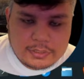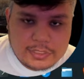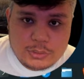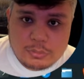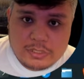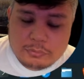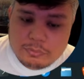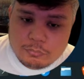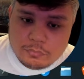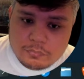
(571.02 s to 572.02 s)
This will
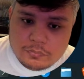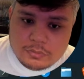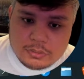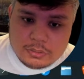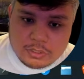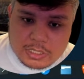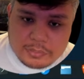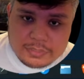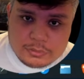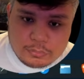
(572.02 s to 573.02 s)
not remove your
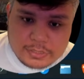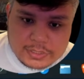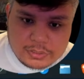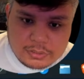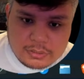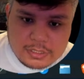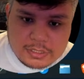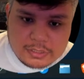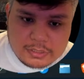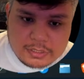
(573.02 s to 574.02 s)
current installation,
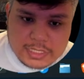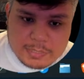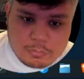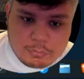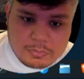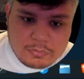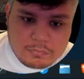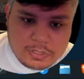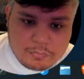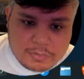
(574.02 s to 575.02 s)
the game will be
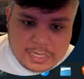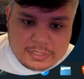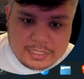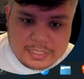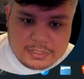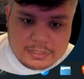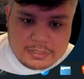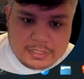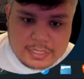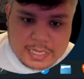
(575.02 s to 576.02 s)
verified
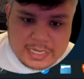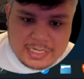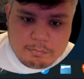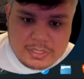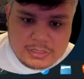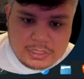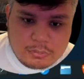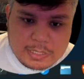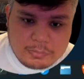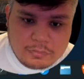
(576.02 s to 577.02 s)
and any
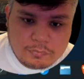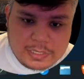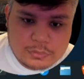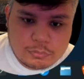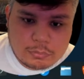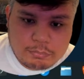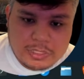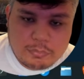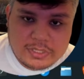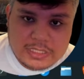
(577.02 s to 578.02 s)
missing corrupted files will
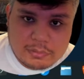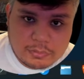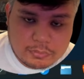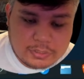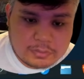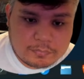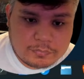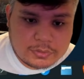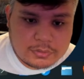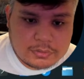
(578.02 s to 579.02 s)
be re-downloaded.
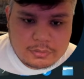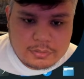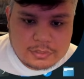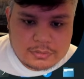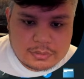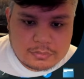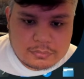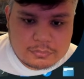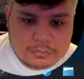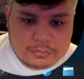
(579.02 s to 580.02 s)
Alright,
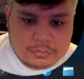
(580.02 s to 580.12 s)
so